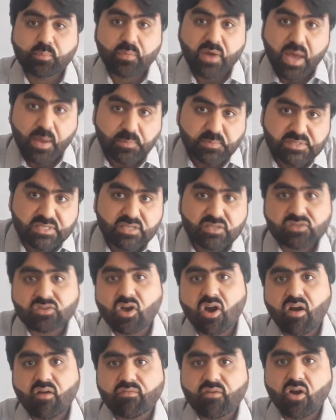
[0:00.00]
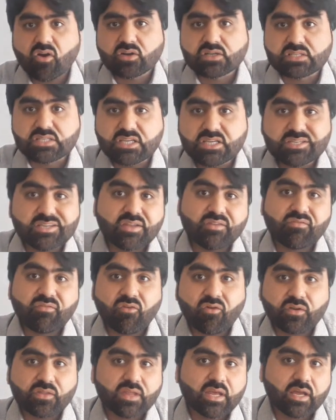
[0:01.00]
absence of oxygen
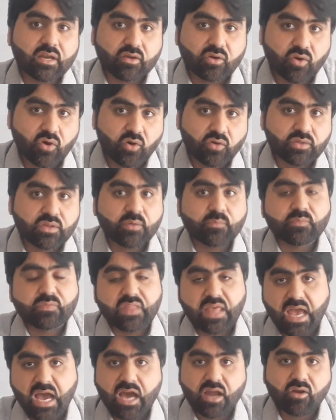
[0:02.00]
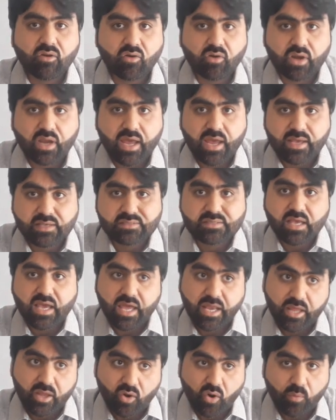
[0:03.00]
for their growth. They are known as
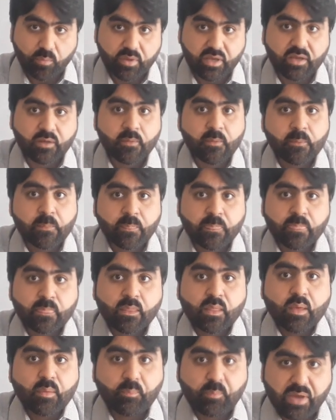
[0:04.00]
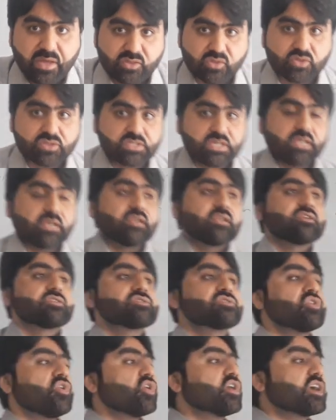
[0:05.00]
anaerobic pathogen.
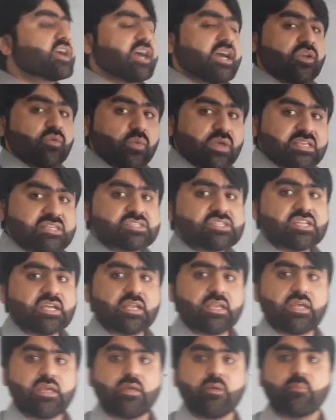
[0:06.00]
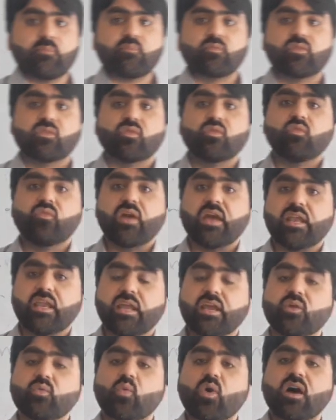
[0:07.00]
So conventionally, when
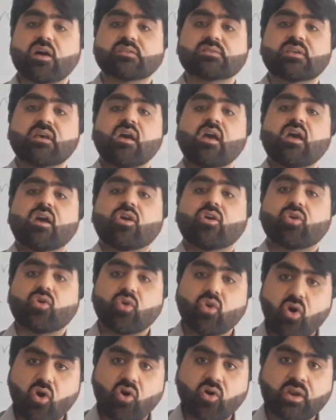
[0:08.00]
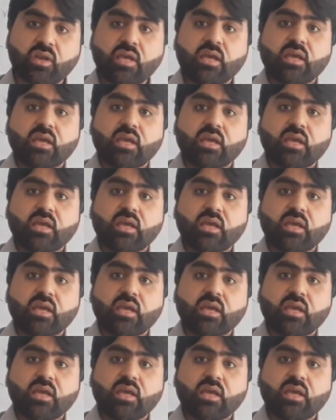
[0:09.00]
it was grown,